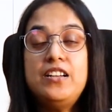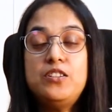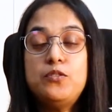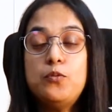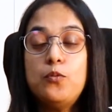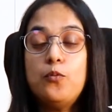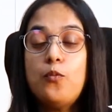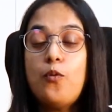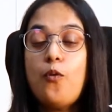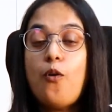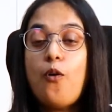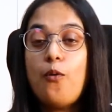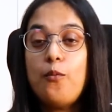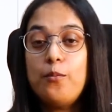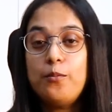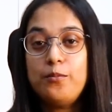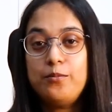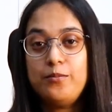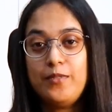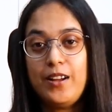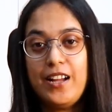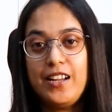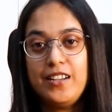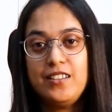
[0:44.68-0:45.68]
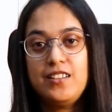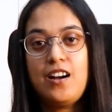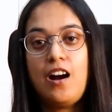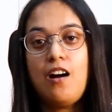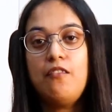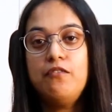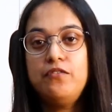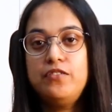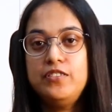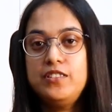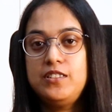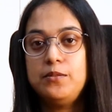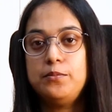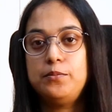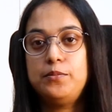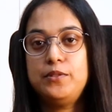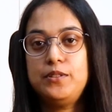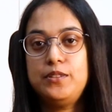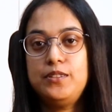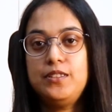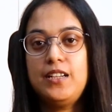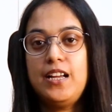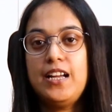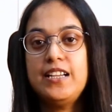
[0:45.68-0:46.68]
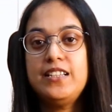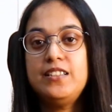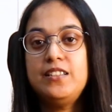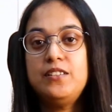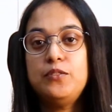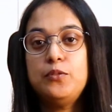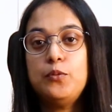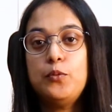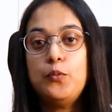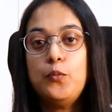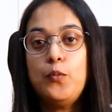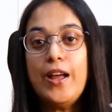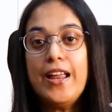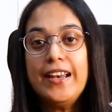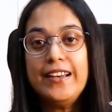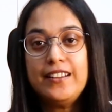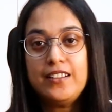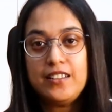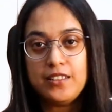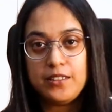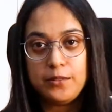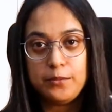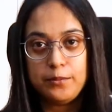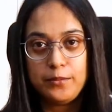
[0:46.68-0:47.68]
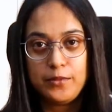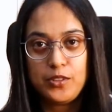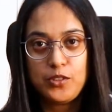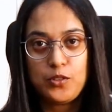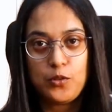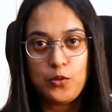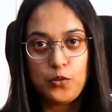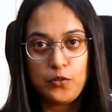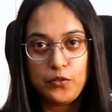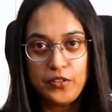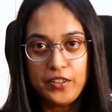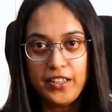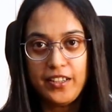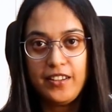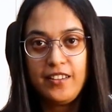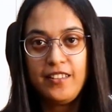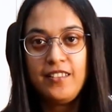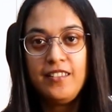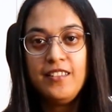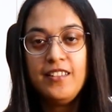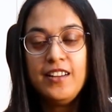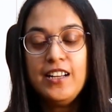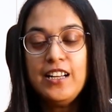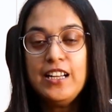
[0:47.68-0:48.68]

warm and comfortable and welcomed over here.